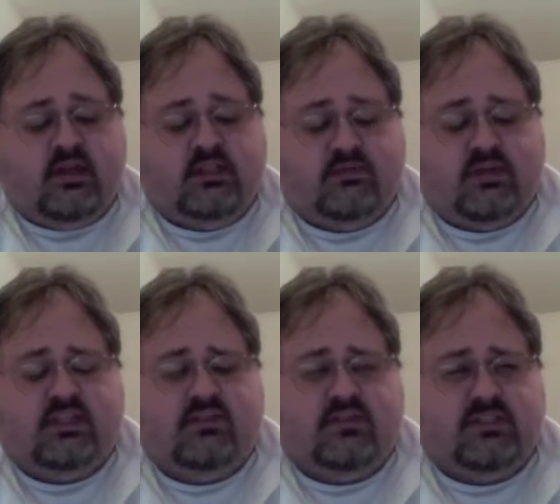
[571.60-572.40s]
a
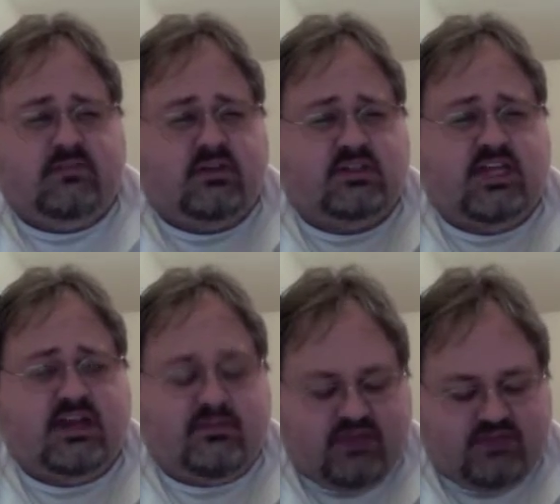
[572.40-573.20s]
relatively small set. I
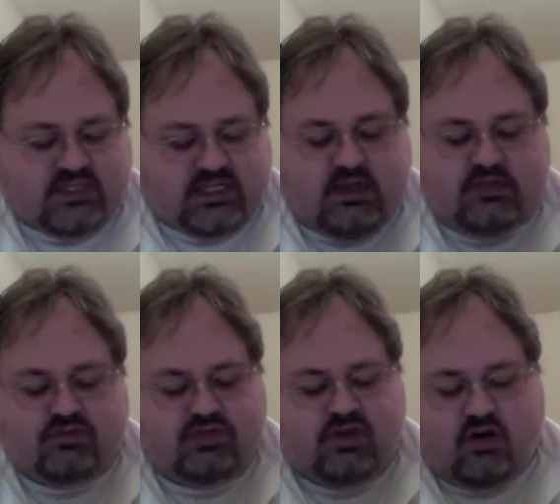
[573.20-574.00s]
believe it's like one
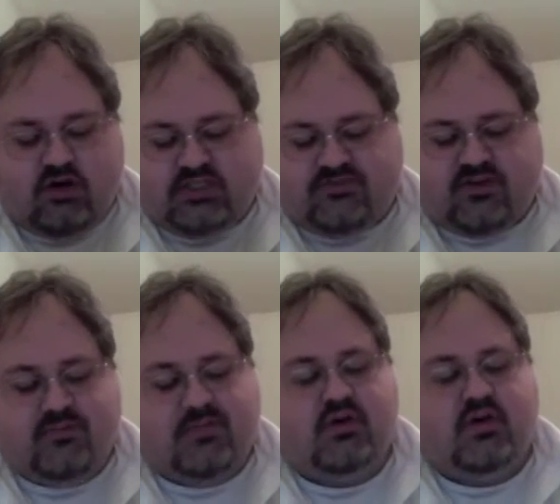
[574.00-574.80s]
hundred cards, if I
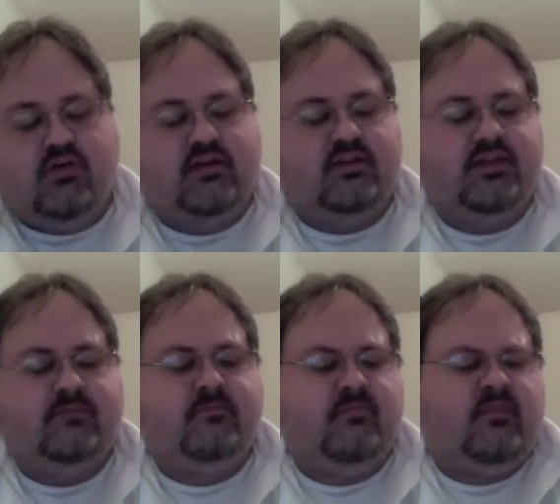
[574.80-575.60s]
remember correctly.
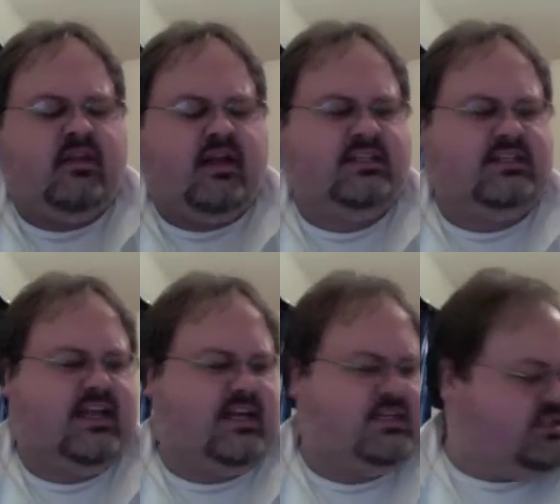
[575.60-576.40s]
I didn't
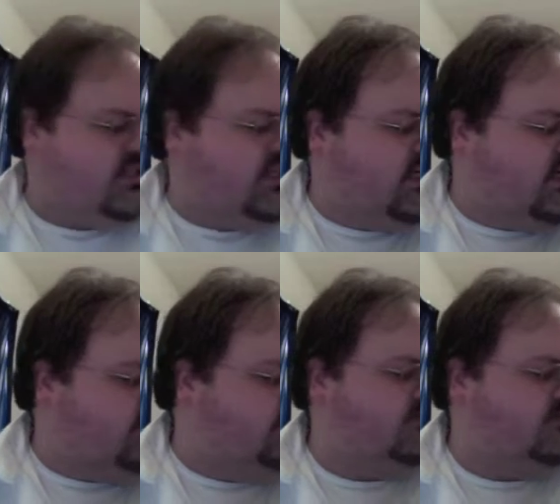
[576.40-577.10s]
actually uh,